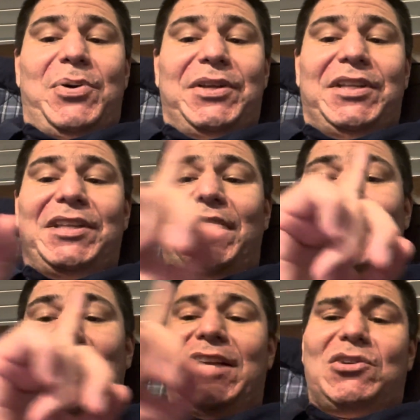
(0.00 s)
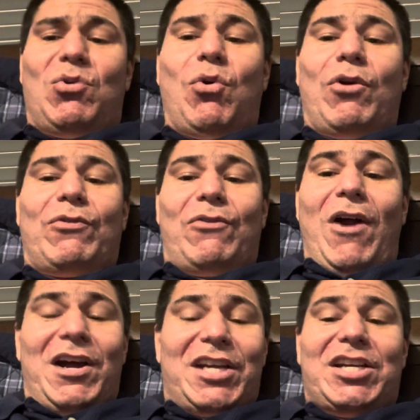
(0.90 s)
in the Laincourt
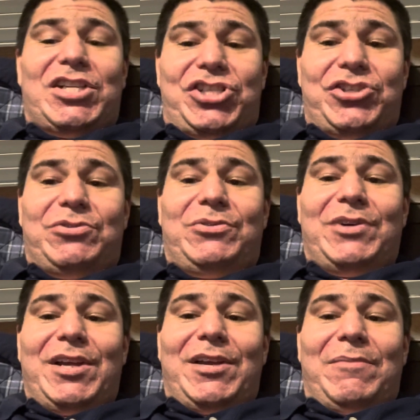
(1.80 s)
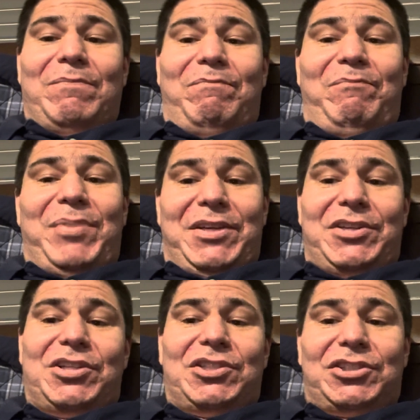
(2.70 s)
Rock issue
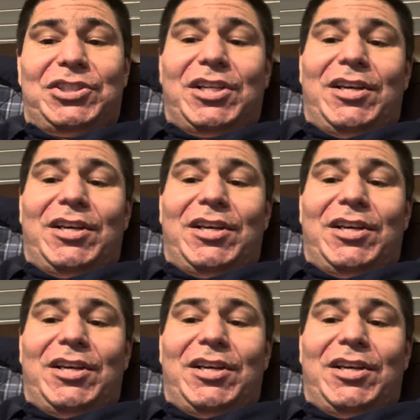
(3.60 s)
because